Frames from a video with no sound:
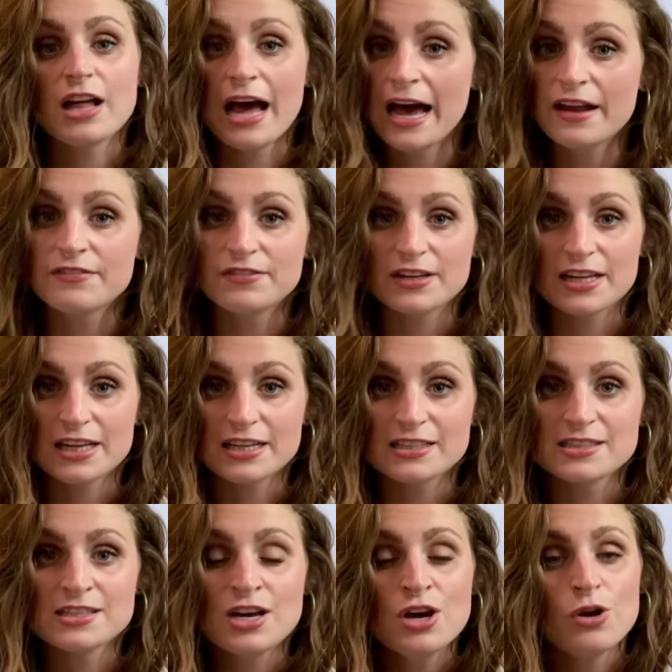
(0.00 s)

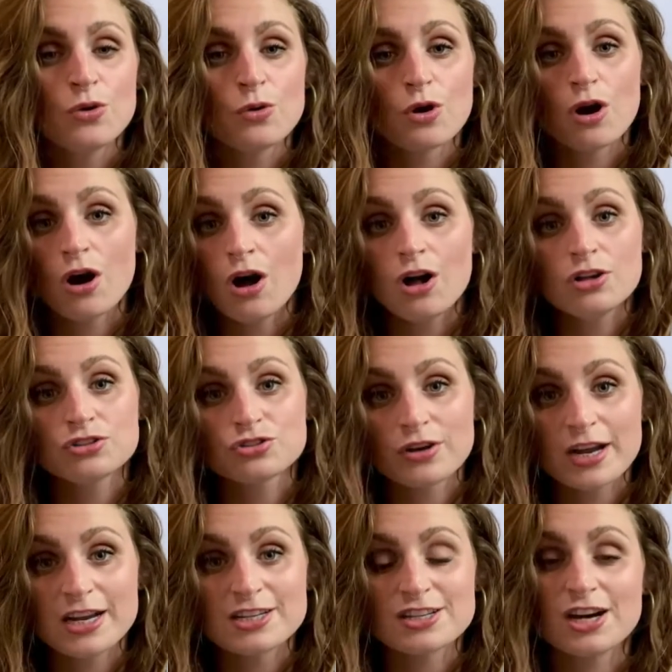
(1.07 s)
advocates who are all
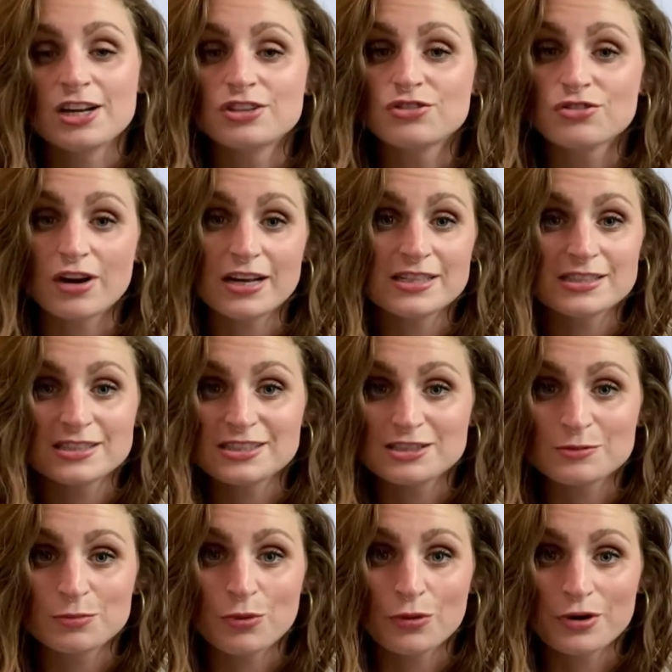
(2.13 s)
trained on crisis
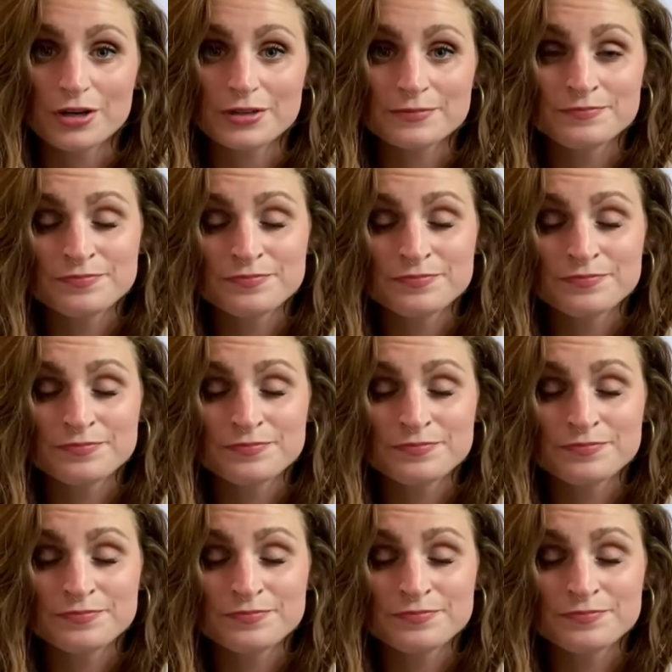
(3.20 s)
support.